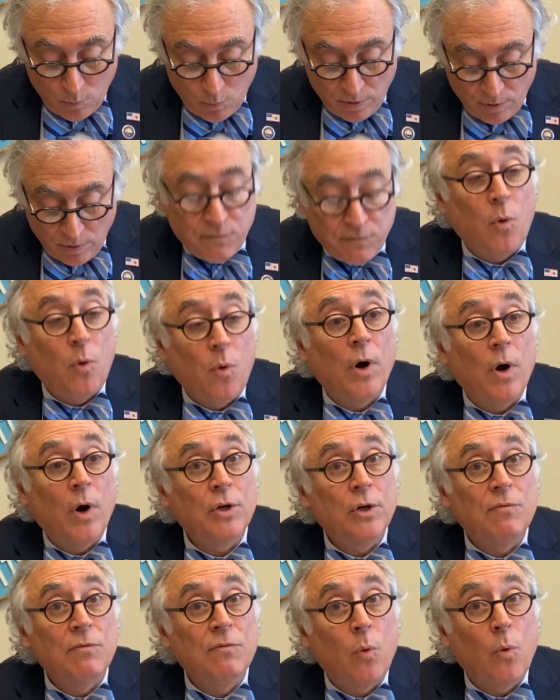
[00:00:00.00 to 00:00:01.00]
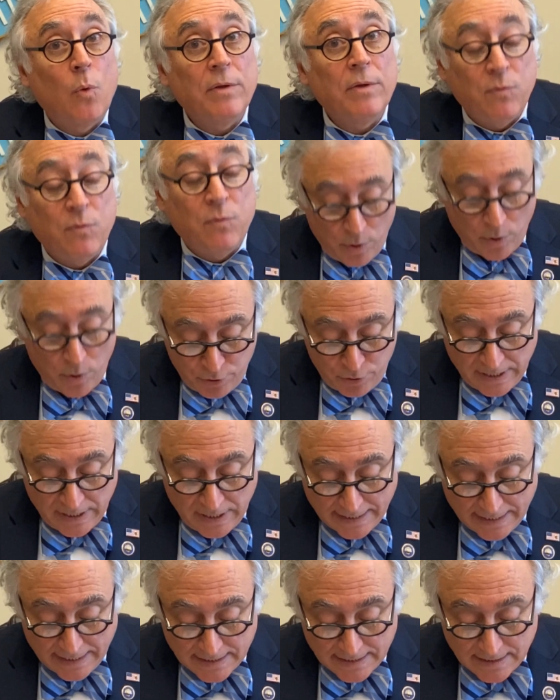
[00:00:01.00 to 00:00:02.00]
with 444 new
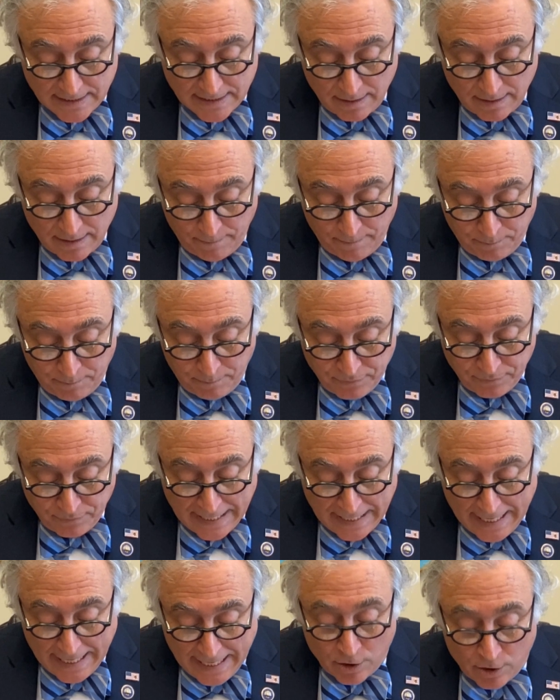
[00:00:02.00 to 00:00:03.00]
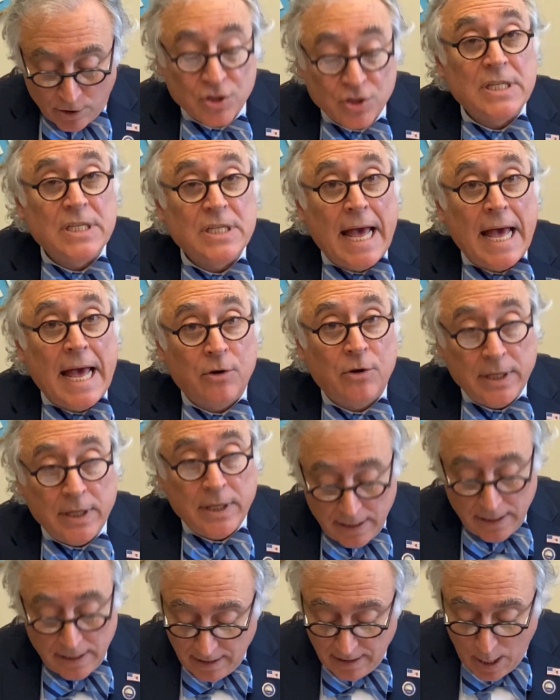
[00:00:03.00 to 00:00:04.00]
cases, and on
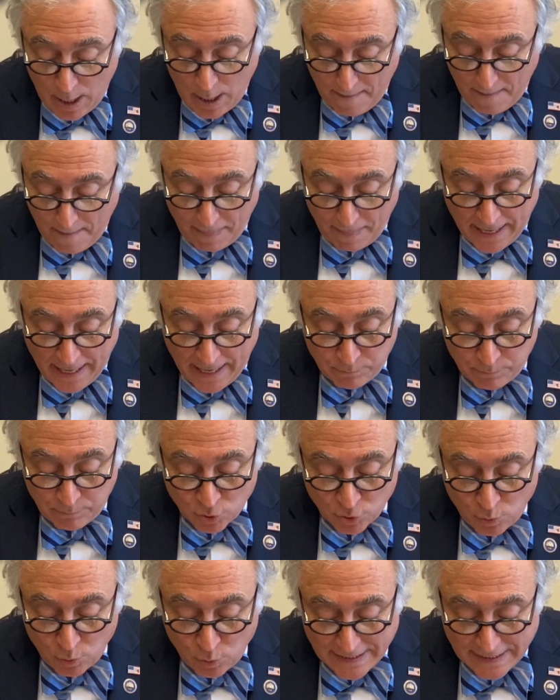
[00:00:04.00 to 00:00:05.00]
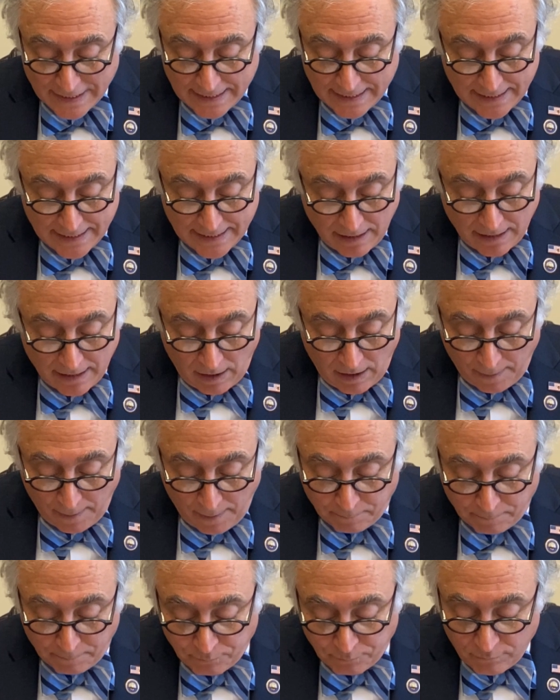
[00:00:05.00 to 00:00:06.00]
Saturday, April
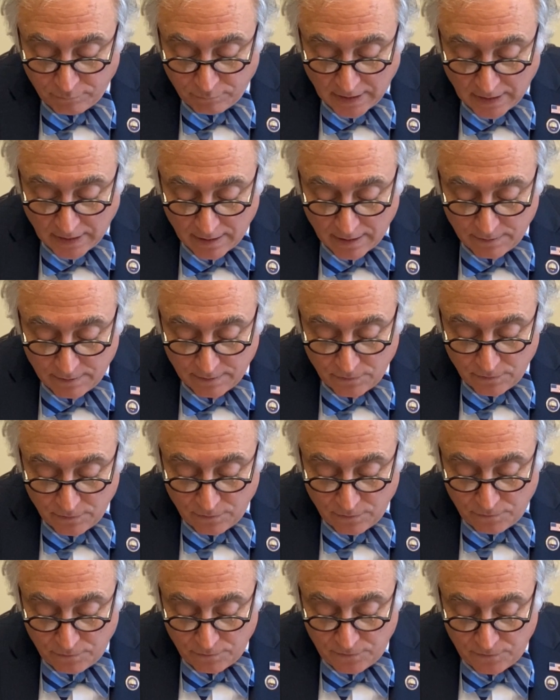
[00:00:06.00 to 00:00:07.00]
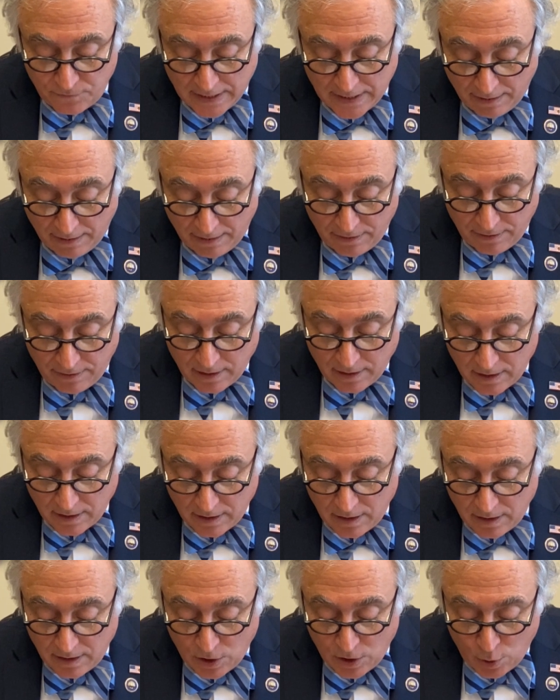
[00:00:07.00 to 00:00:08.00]
25th,
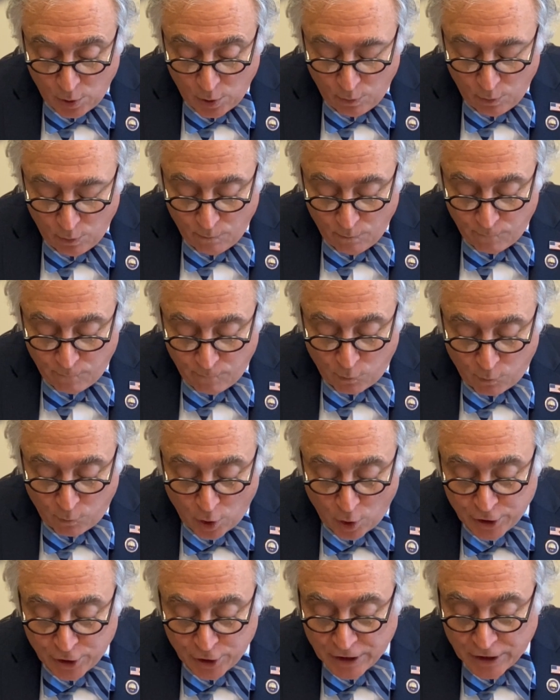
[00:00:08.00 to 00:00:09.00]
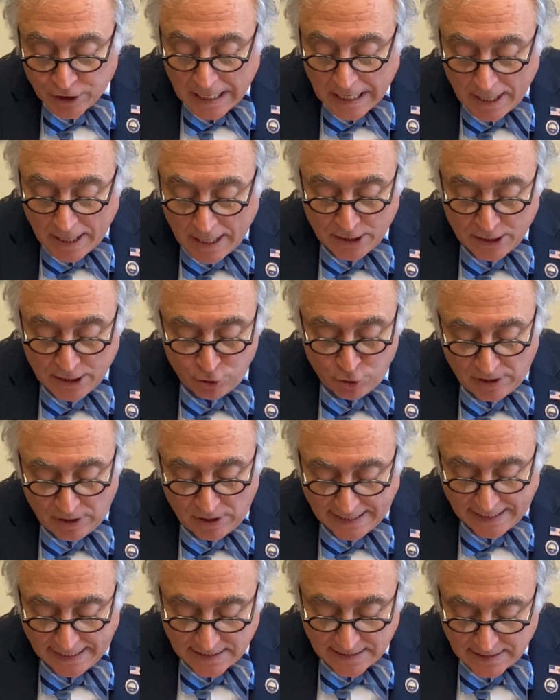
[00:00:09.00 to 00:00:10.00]
490 new
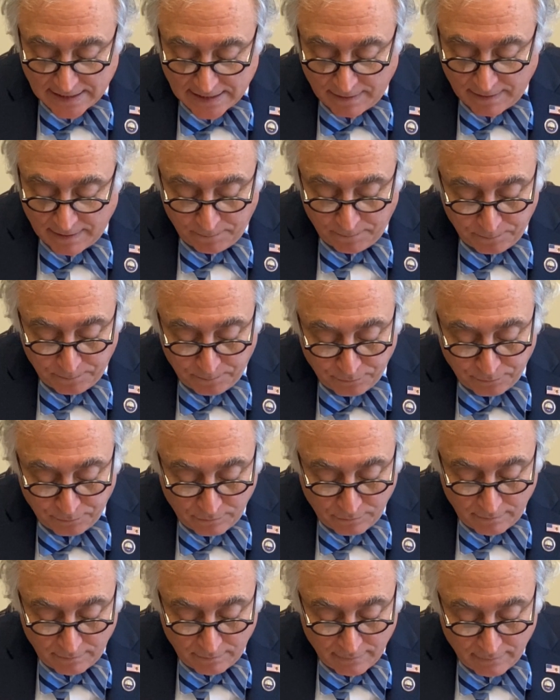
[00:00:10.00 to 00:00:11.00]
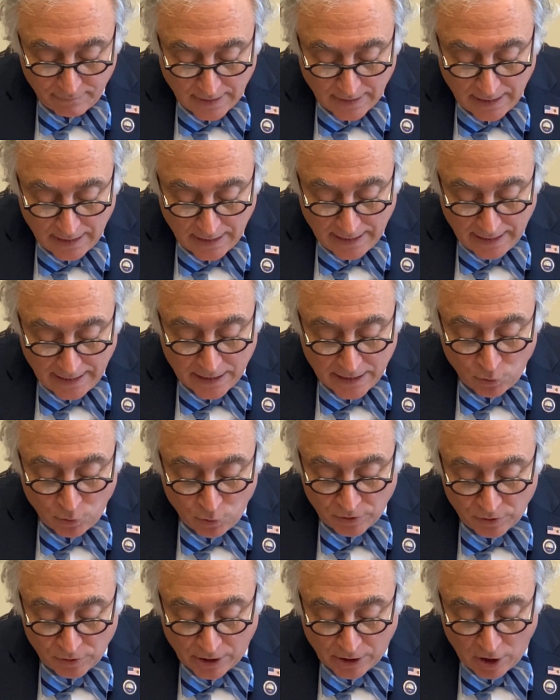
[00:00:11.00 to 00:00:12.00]
cases. In
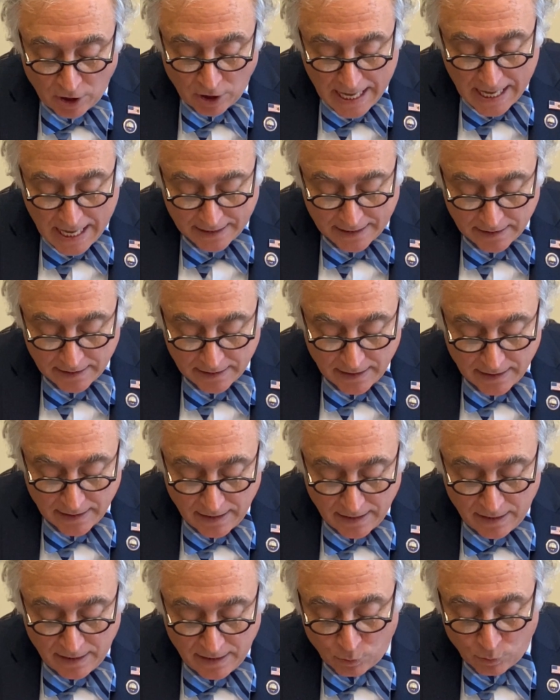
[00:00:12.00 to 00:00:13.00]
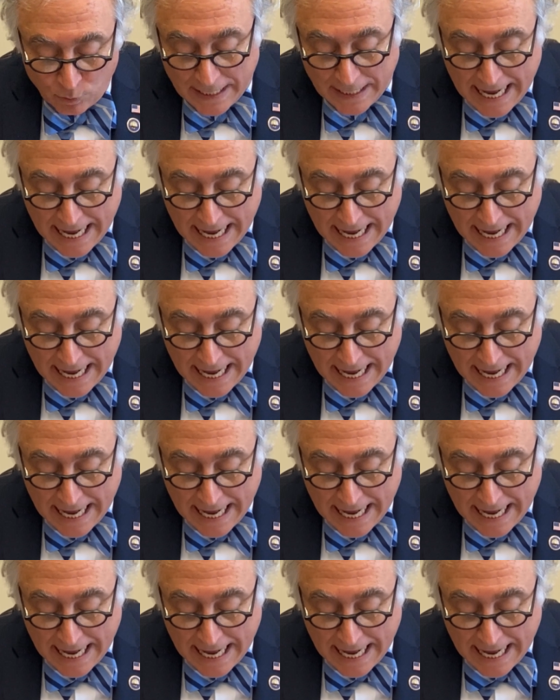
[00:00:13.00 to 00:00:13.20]
North Carolina, there were